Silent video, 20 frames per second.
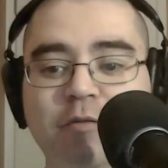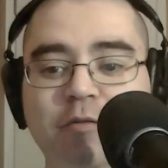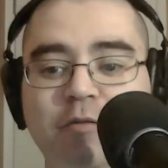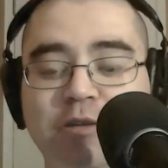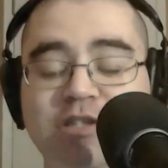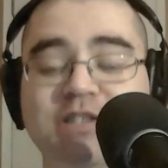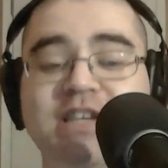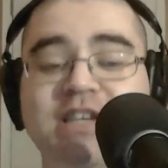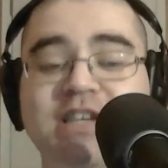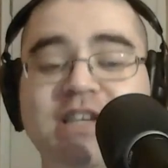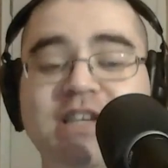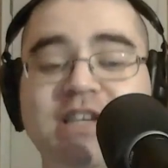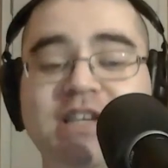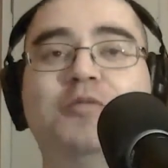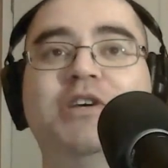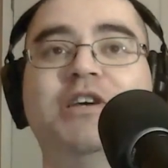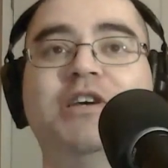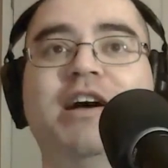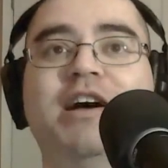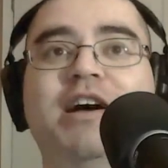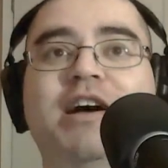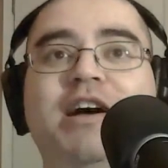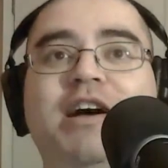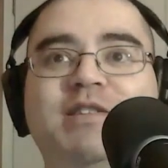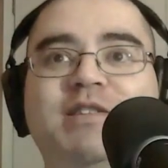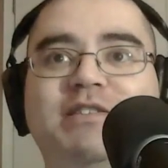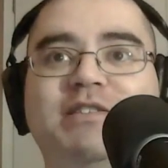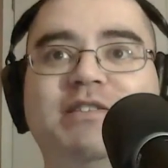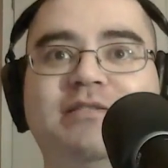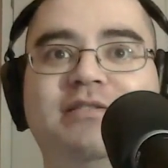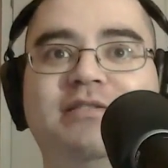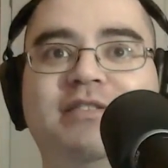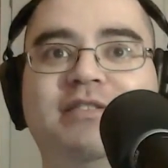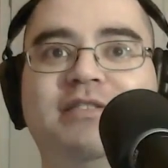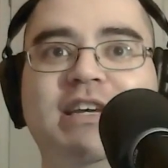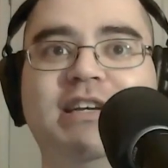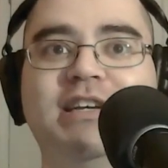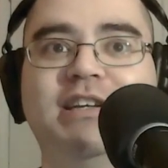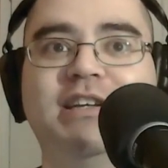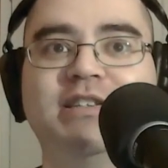is helpful because
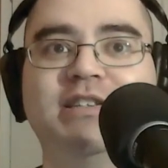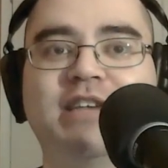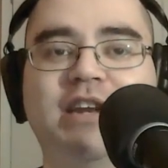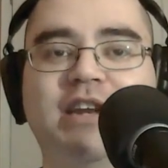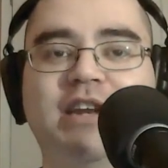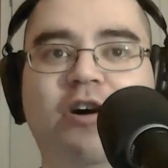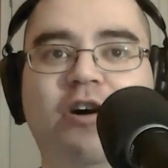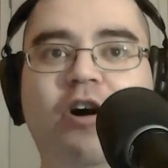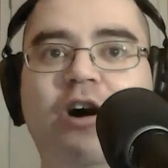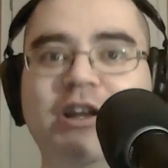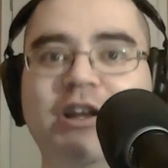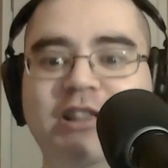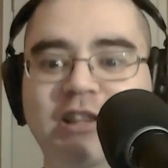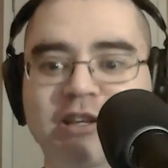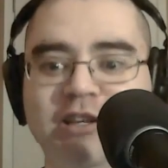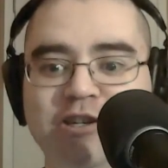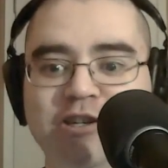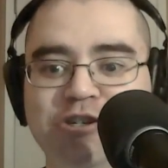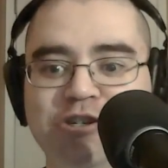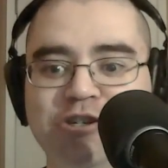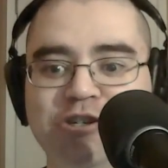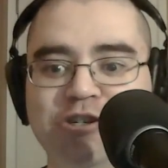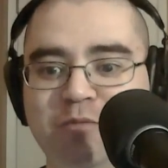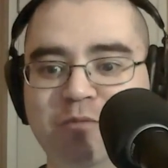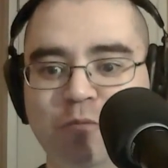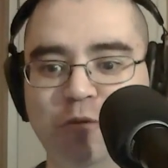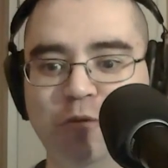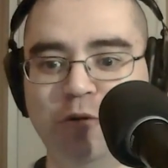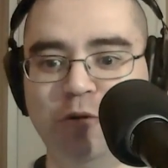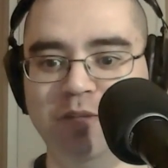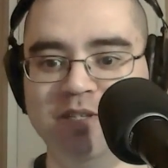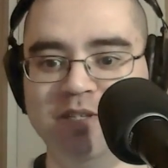it is an oddly shaped room. The